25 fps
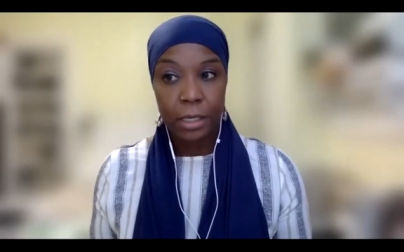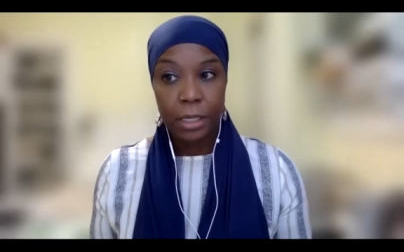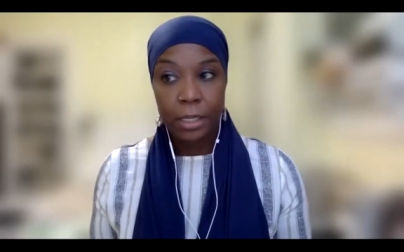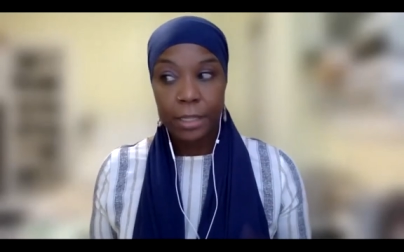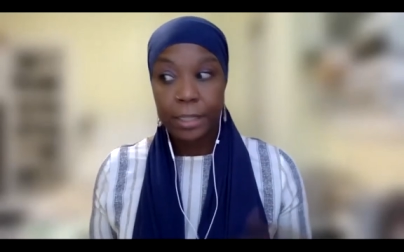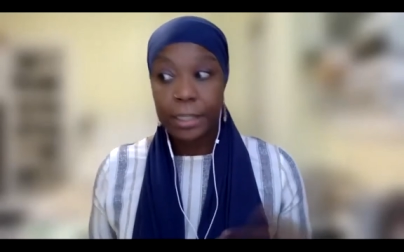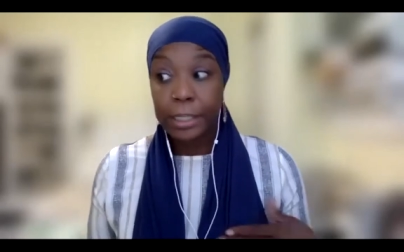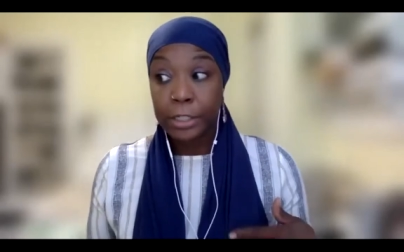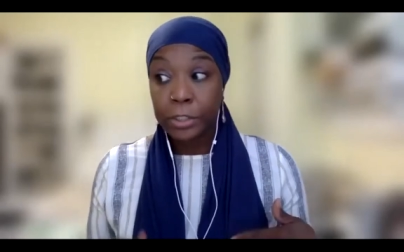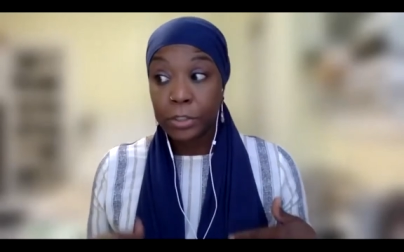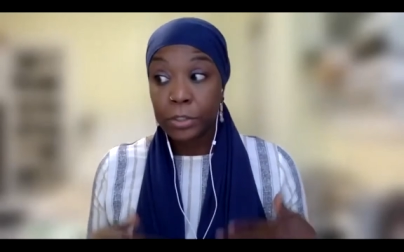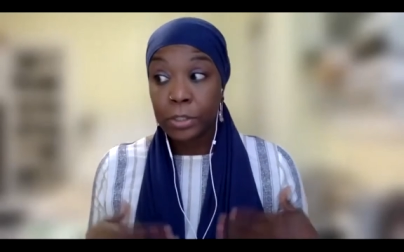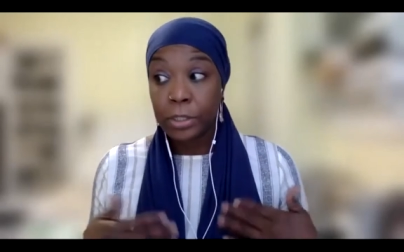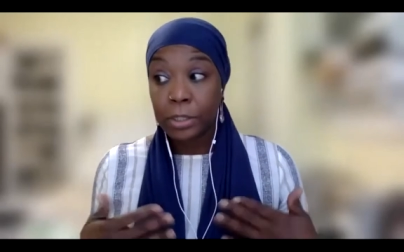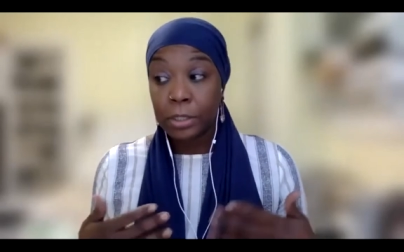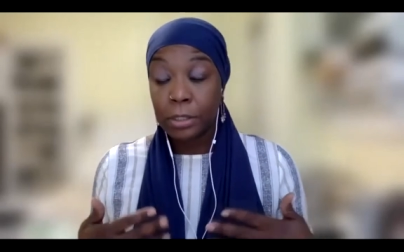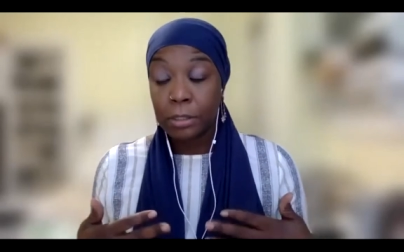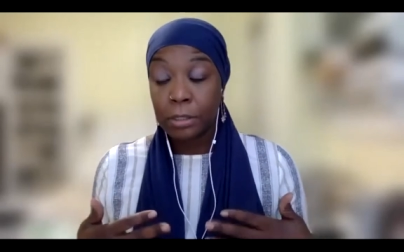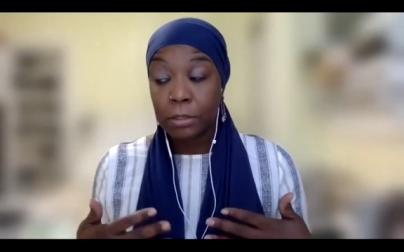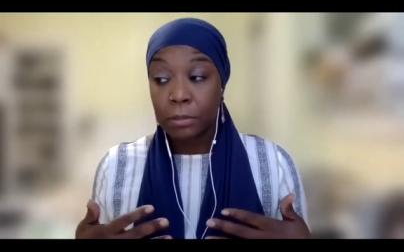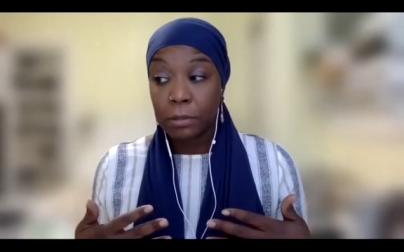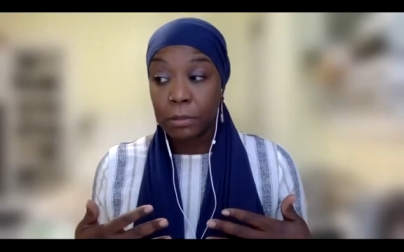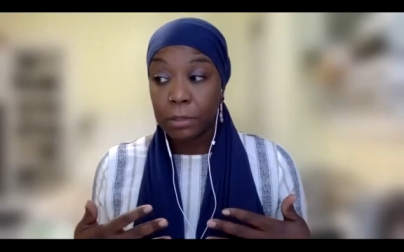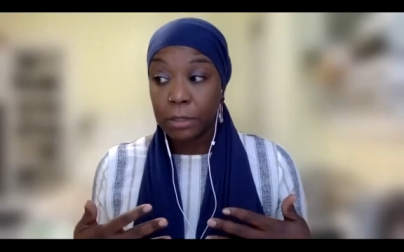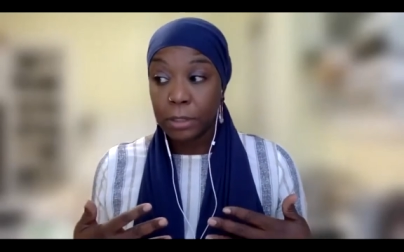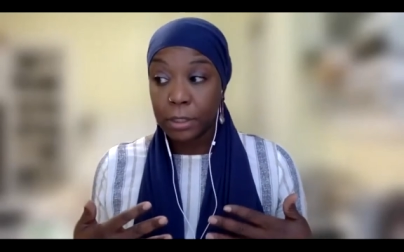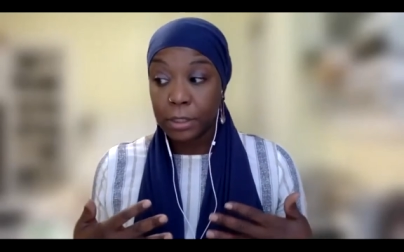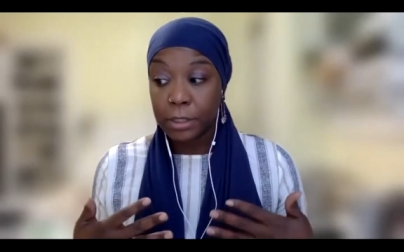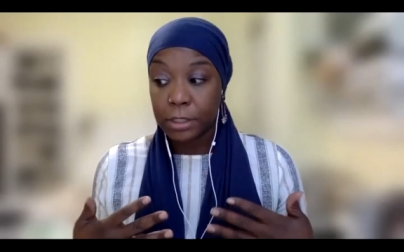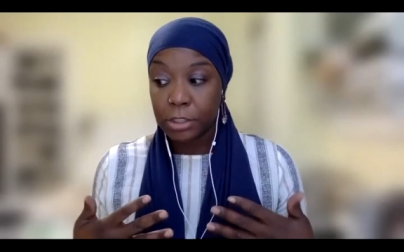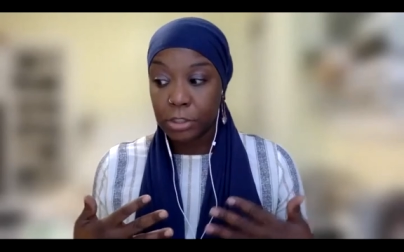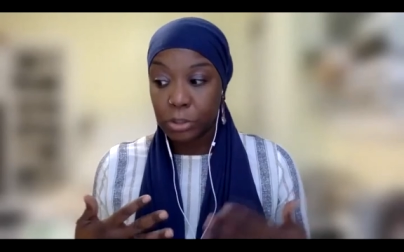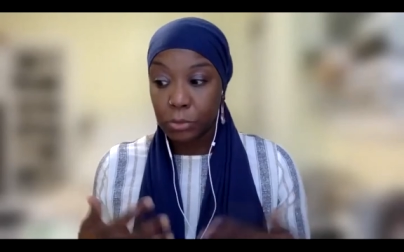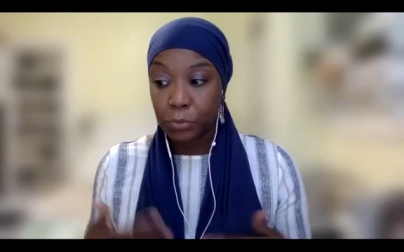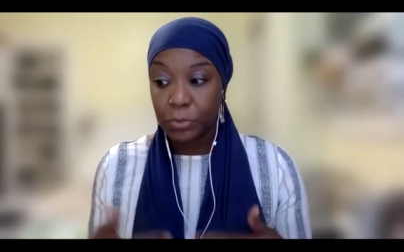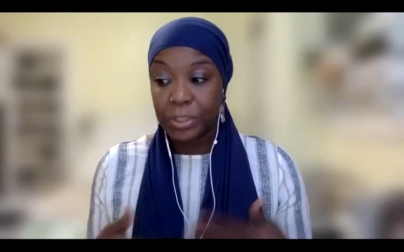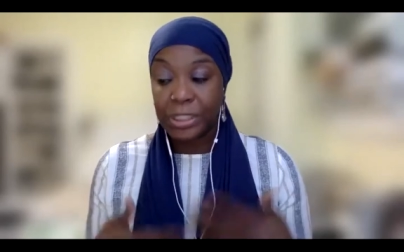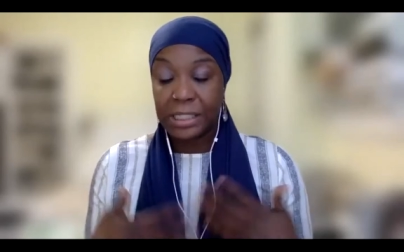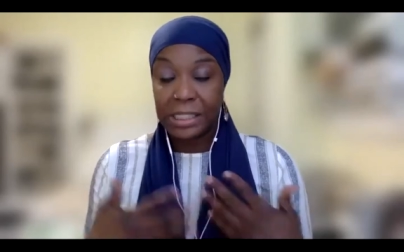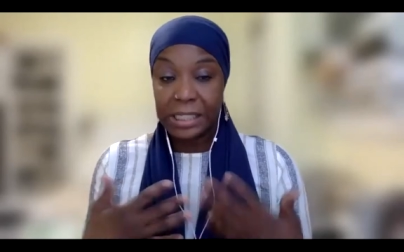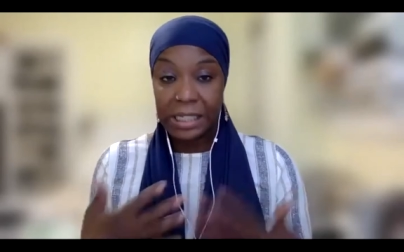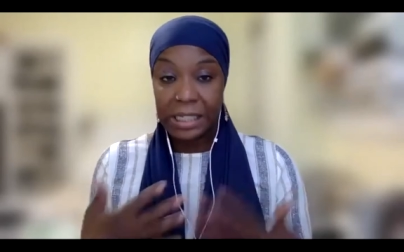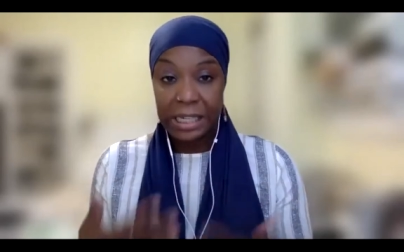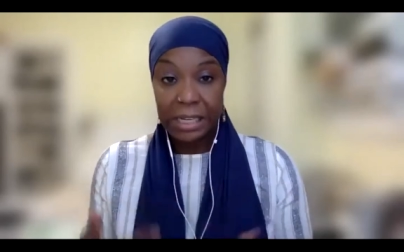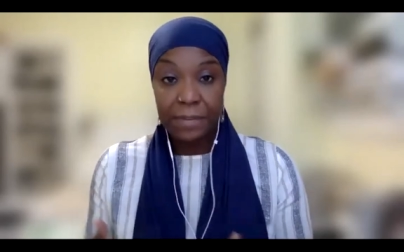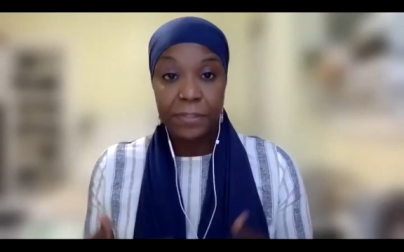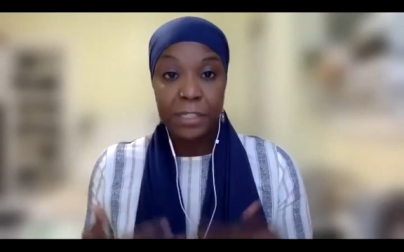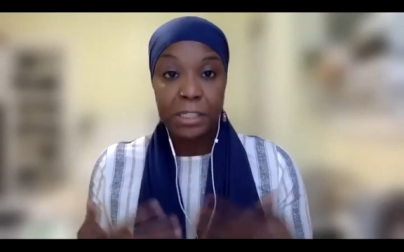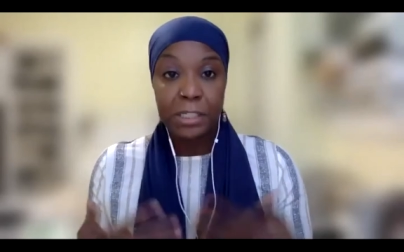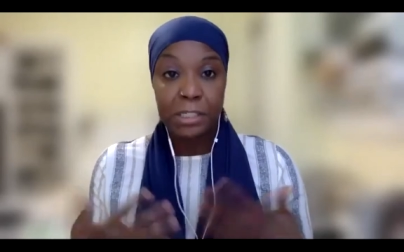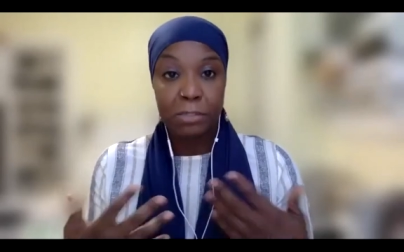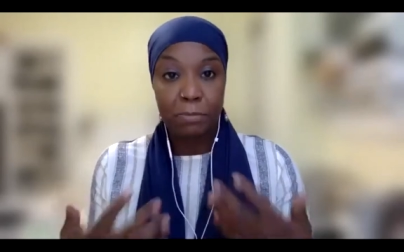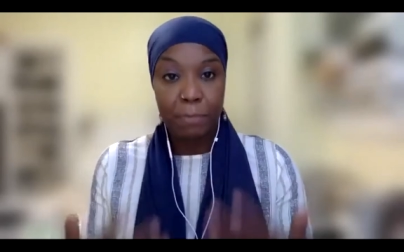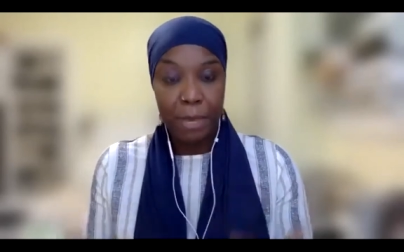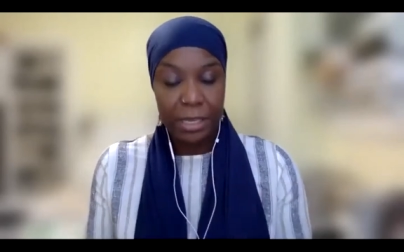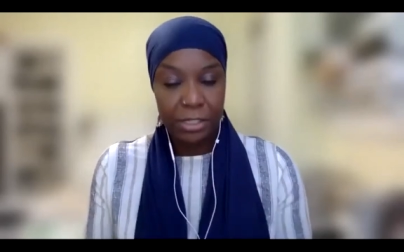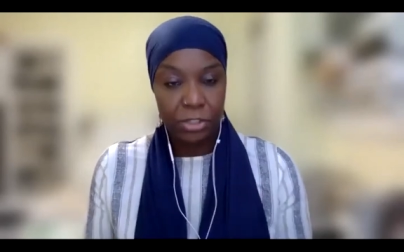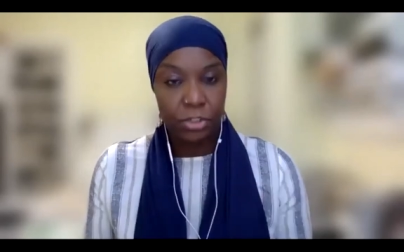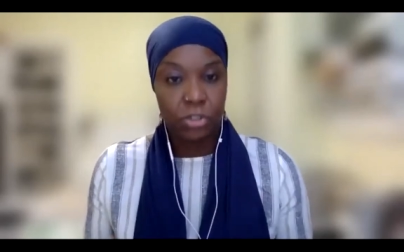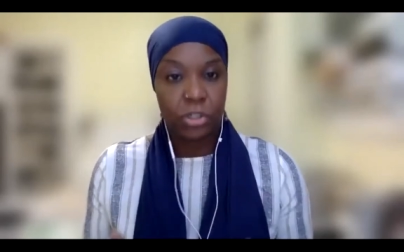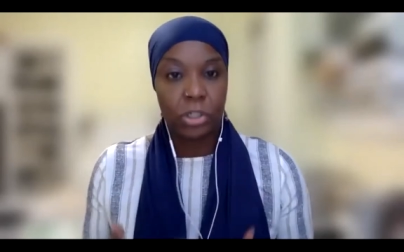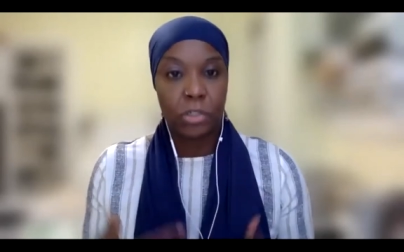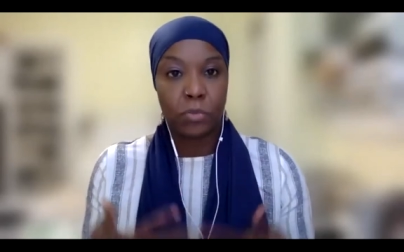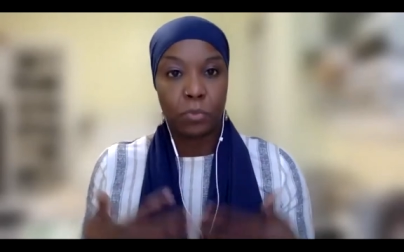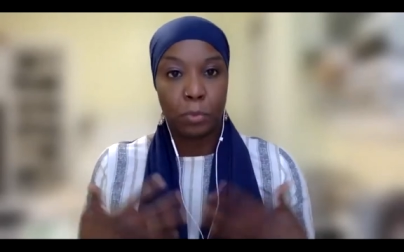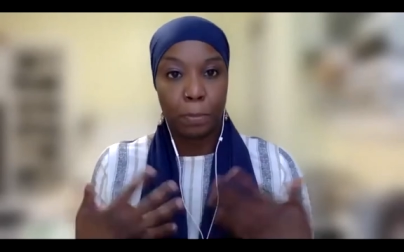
There, to receive these messages